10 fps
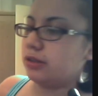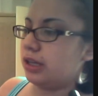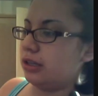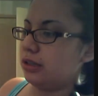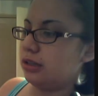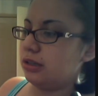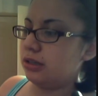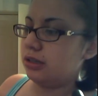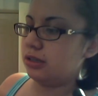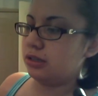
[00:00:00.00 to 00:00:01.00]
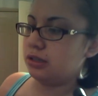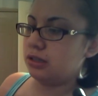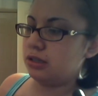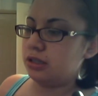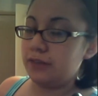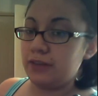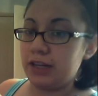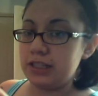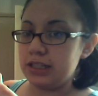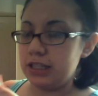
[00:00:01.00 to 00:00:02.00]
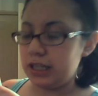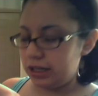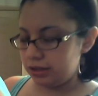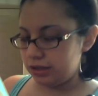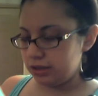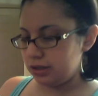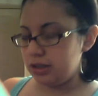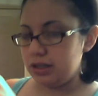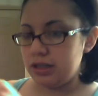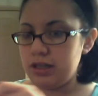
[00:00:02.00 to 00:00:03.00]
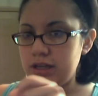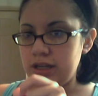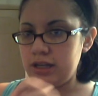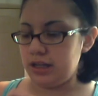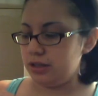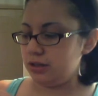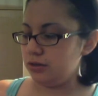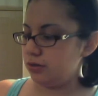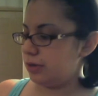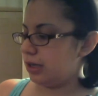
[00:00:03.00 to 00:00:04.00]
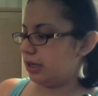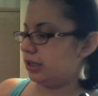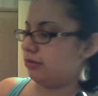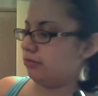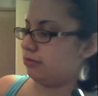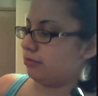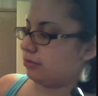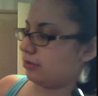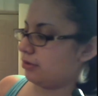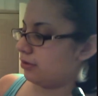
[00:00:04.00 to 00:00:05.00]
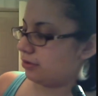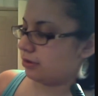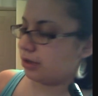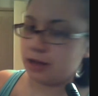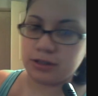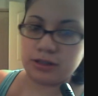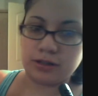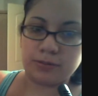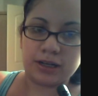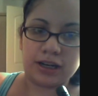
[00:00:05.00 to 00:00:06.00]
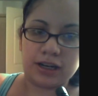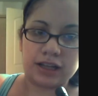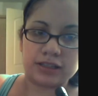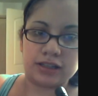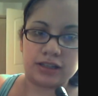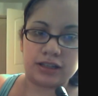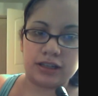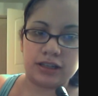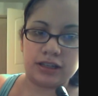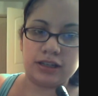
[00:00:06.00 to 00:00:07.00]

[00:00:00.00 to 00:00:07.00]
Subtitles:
that you have a nice clean edge. And don't do what I did. I was stupid and accidentally